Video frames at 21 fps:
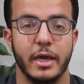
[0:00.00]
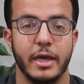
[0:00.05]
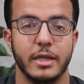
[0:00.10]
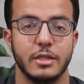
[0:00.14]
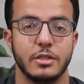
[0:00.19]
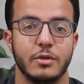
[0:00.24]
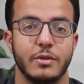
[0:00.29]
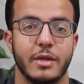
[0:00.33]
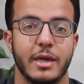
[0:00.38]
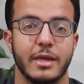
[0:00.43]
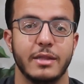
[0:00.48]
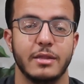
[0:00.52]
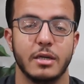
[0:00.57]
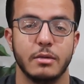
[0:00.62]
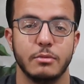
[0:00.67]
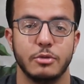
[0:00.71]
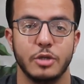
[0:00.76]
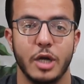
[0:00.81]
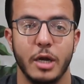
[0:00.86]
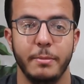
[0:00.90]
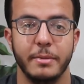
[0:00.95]
And so they ended
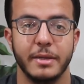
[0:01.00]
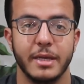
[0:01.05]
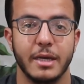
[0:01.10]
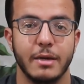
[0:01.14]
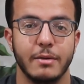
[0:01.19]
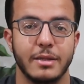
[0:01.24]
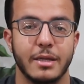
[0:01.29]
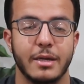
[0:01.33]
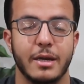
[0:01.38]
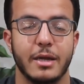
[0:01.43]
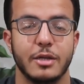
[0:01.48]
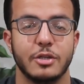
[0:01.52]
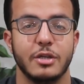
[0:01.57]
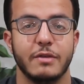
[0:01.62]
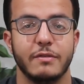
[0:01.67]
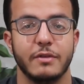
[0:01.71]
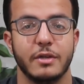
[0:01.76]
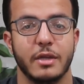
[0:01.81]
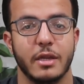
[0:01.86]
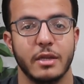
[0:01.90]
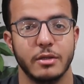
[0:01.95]
up dropping out without
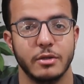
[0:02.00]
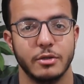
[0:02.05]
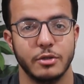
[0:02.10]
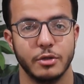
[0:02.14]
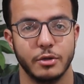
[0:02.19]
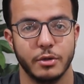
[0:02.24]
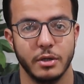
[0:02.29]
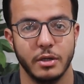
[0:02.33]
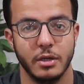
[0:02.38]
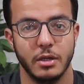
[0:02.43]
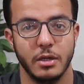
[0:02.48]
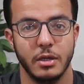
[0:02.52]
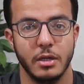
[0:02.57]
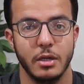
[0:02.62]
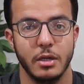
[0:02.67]
actually ever getting a degree.